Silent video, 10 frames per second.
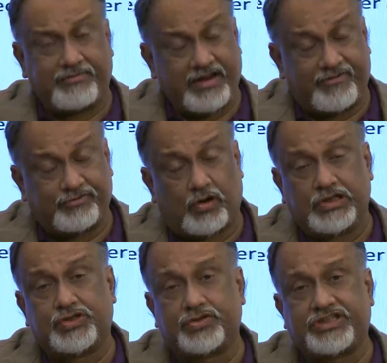we have to
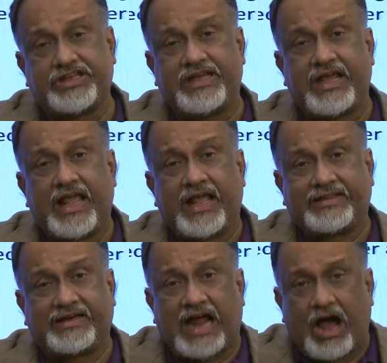also see
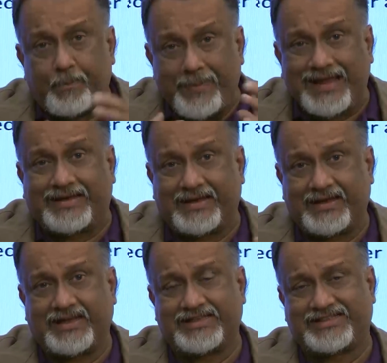that how big
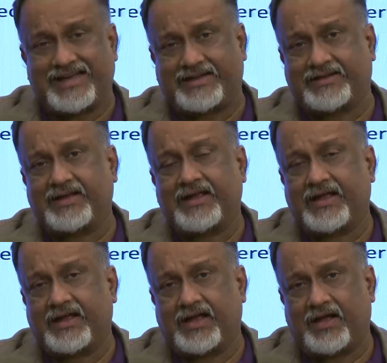is that
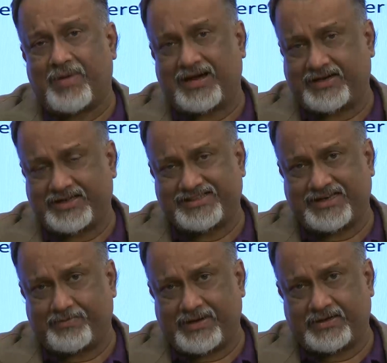market
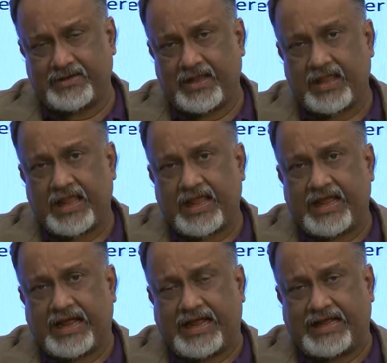segment.
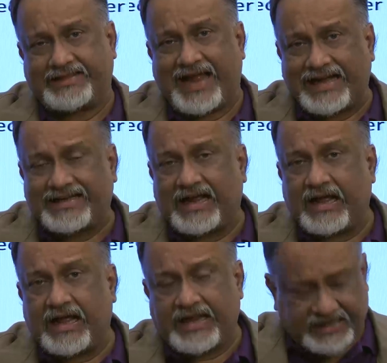That
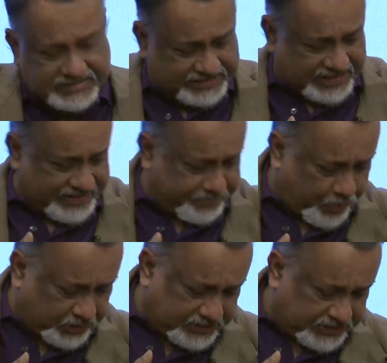is an
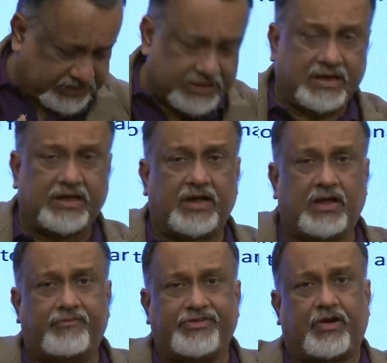important,
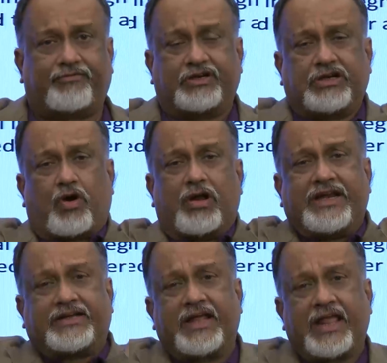we often call
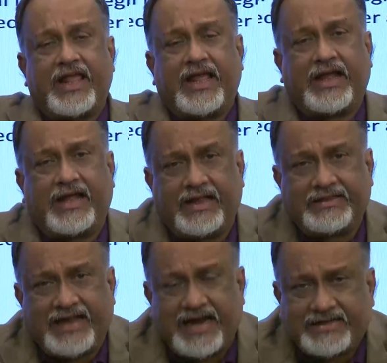it
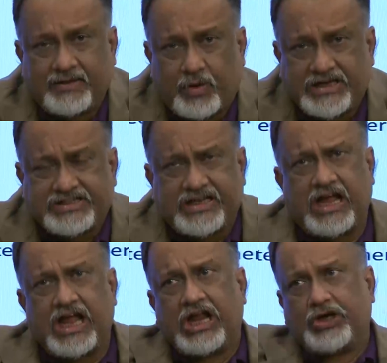that what is
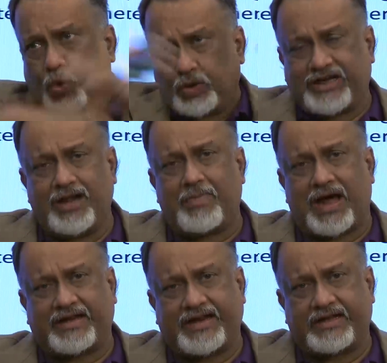the total
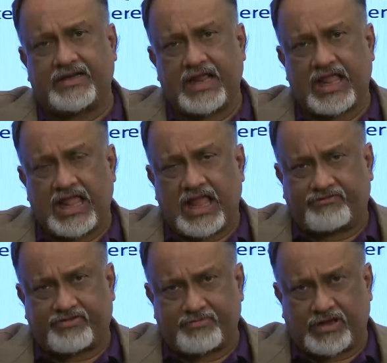market.
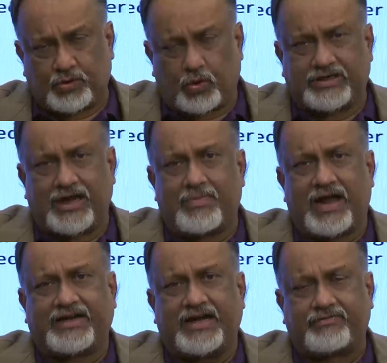From the total
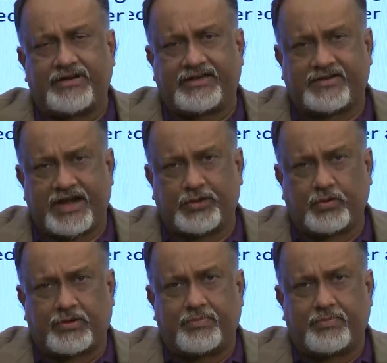market we try to